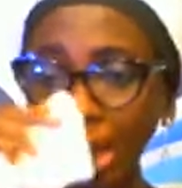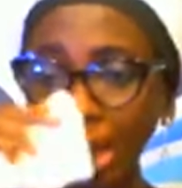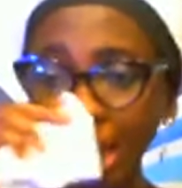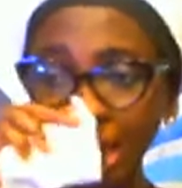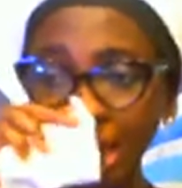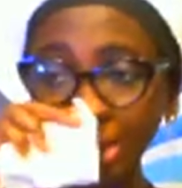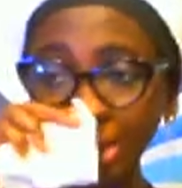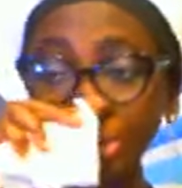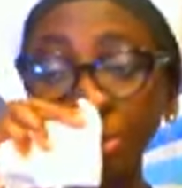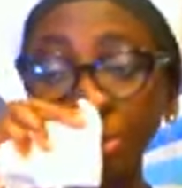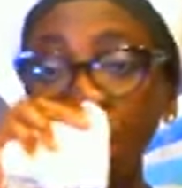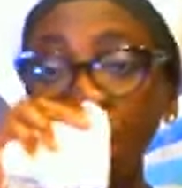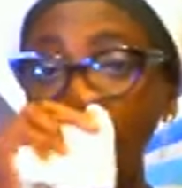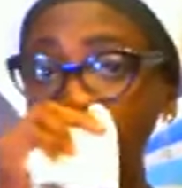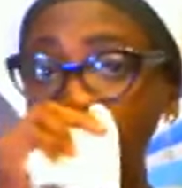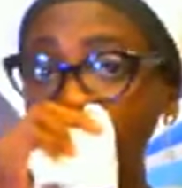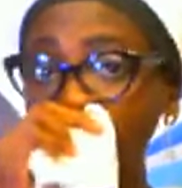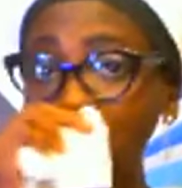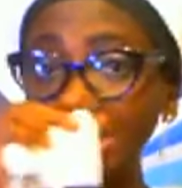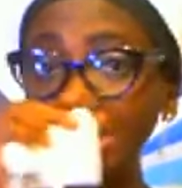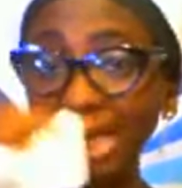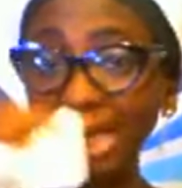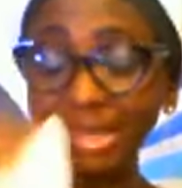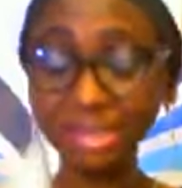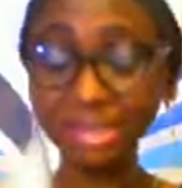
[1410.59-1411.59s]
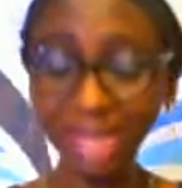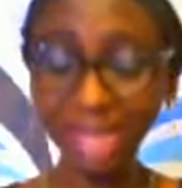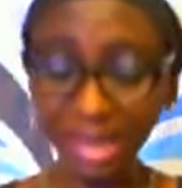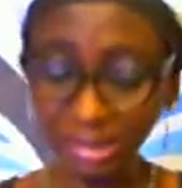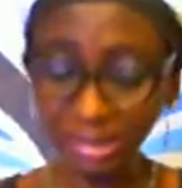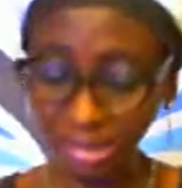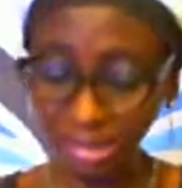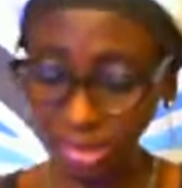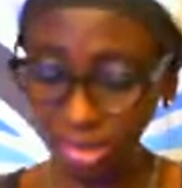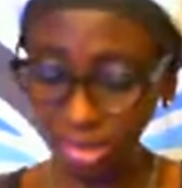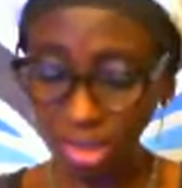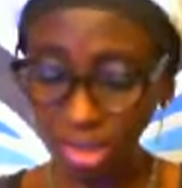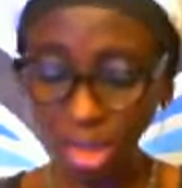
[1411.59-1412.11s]
As mommies, as
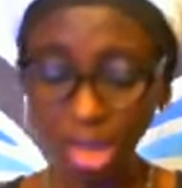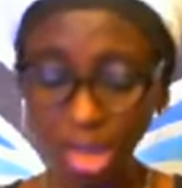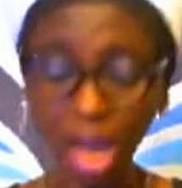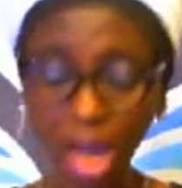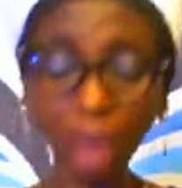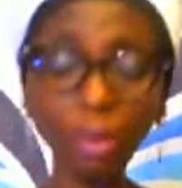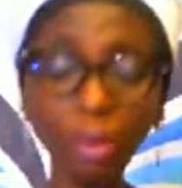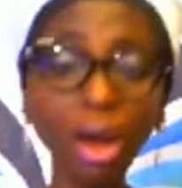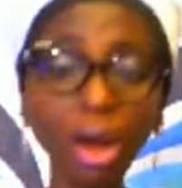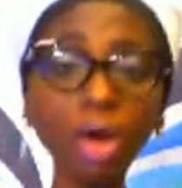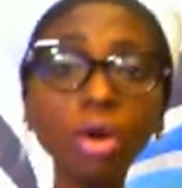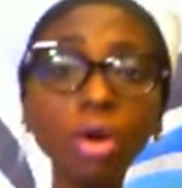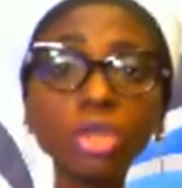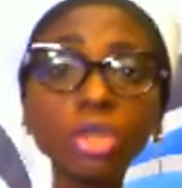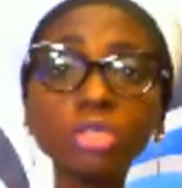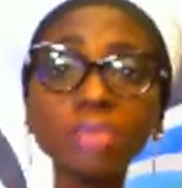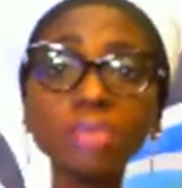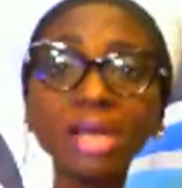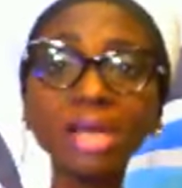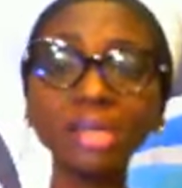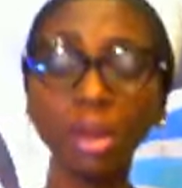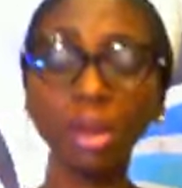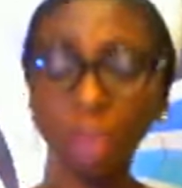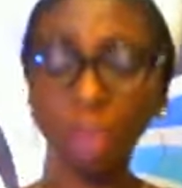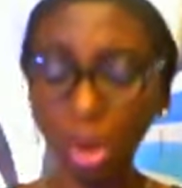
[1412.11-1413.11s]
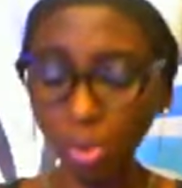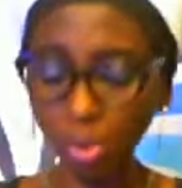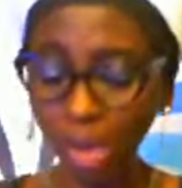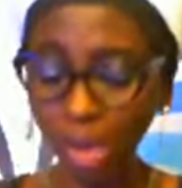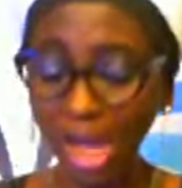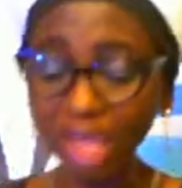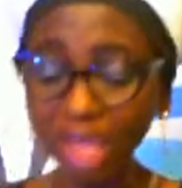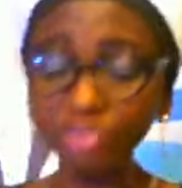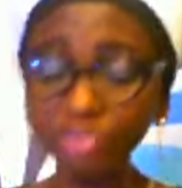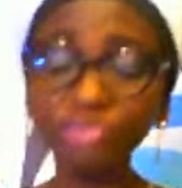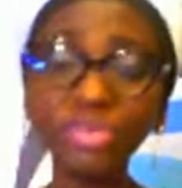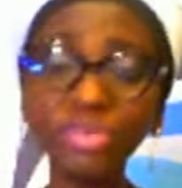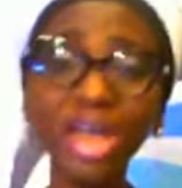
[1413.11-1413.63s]
daddies, our husband, our
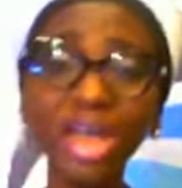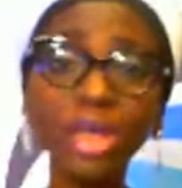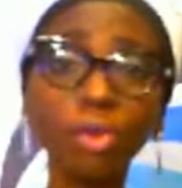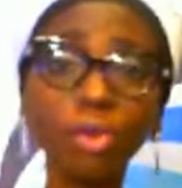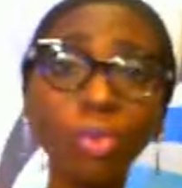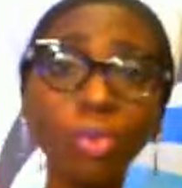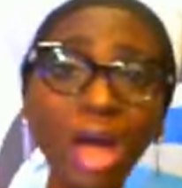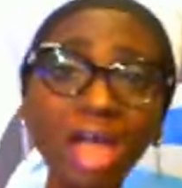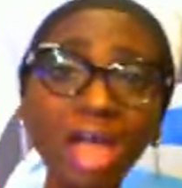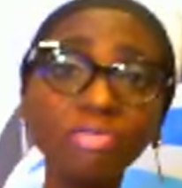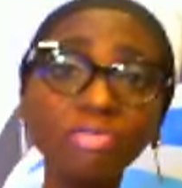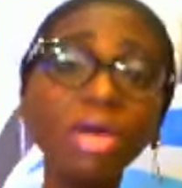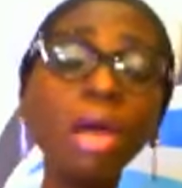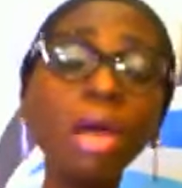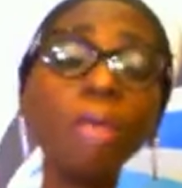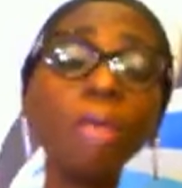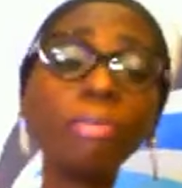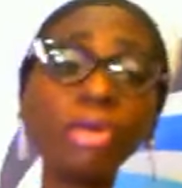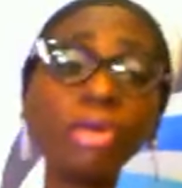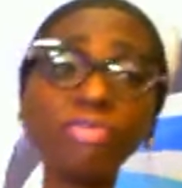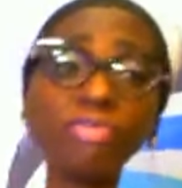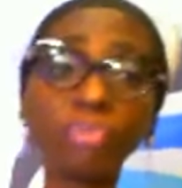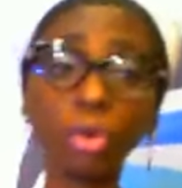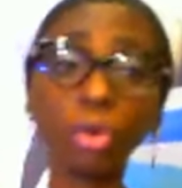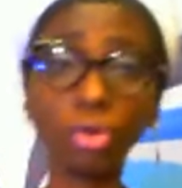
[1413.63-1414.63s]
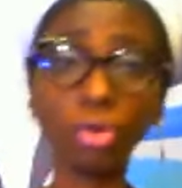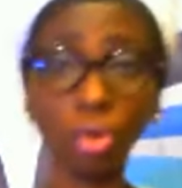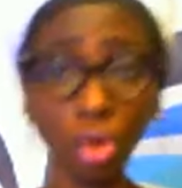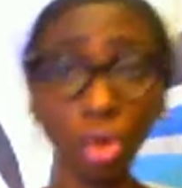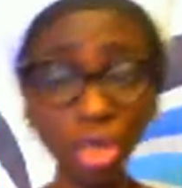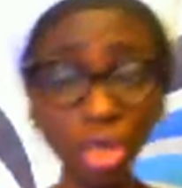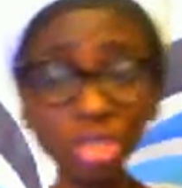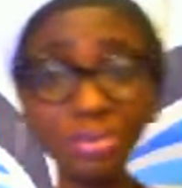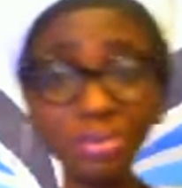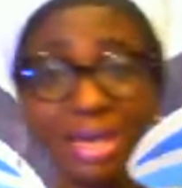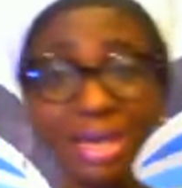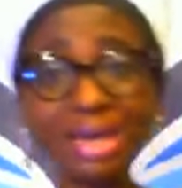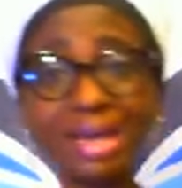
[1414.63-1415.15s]
wife. If you are a wife, pray for your
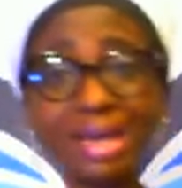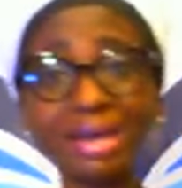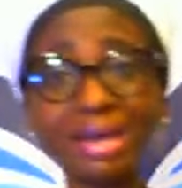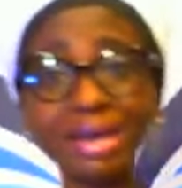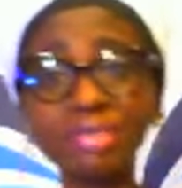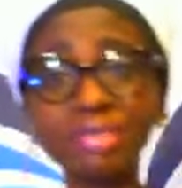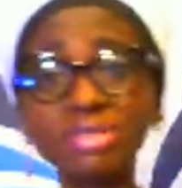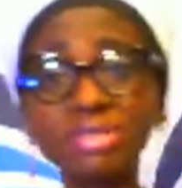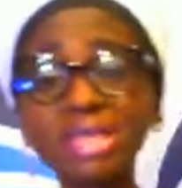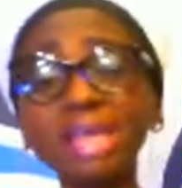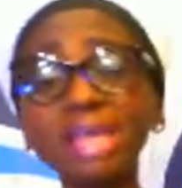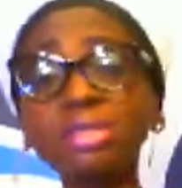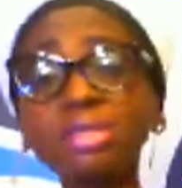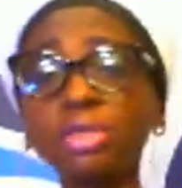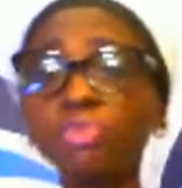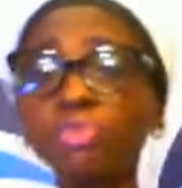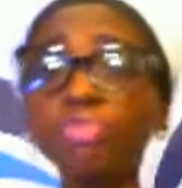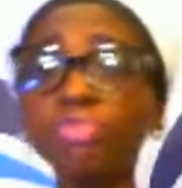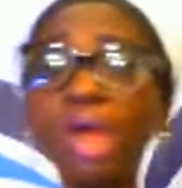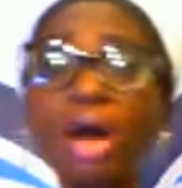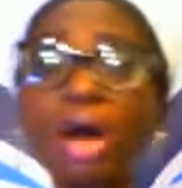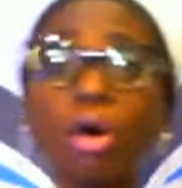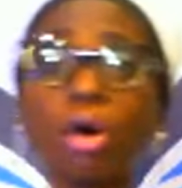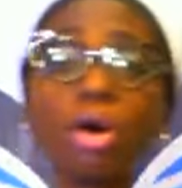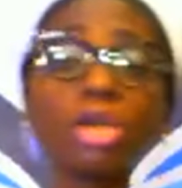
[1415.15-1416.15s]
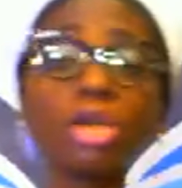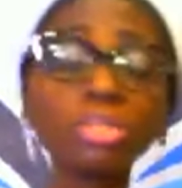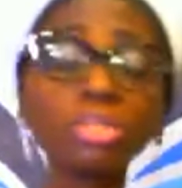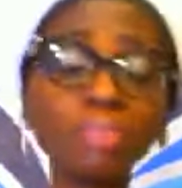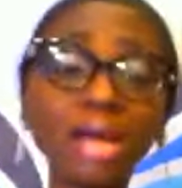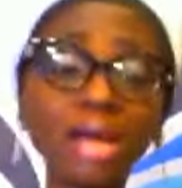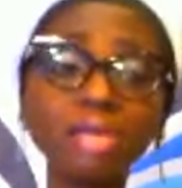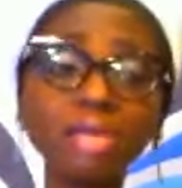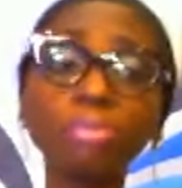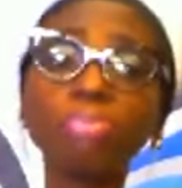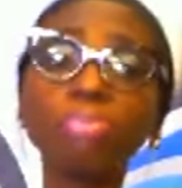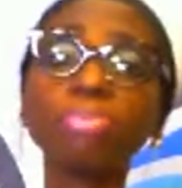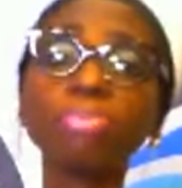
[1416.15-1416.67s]
husband. Like I've said, if you are a
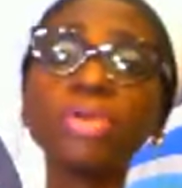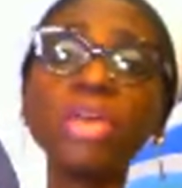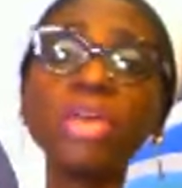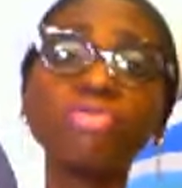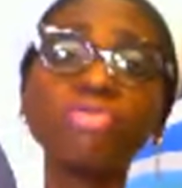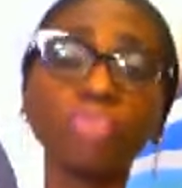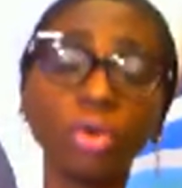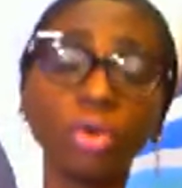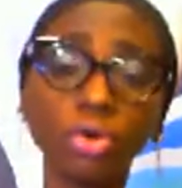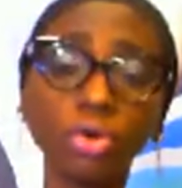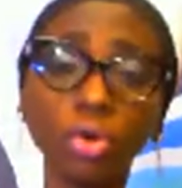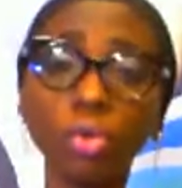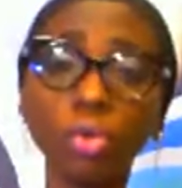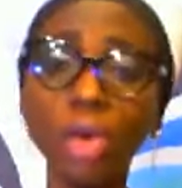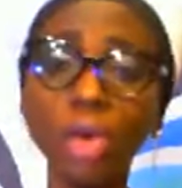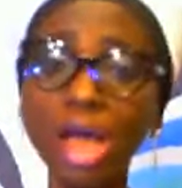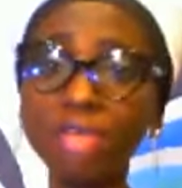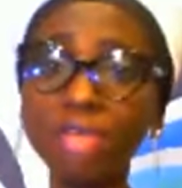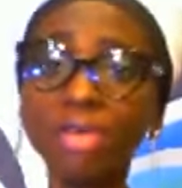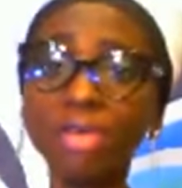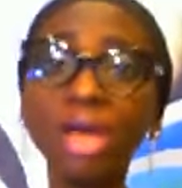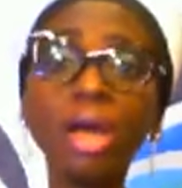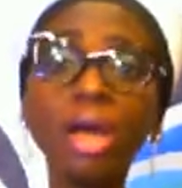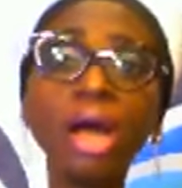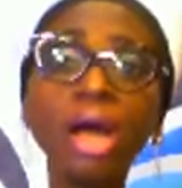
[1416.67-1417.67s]
husband, pray for your wife.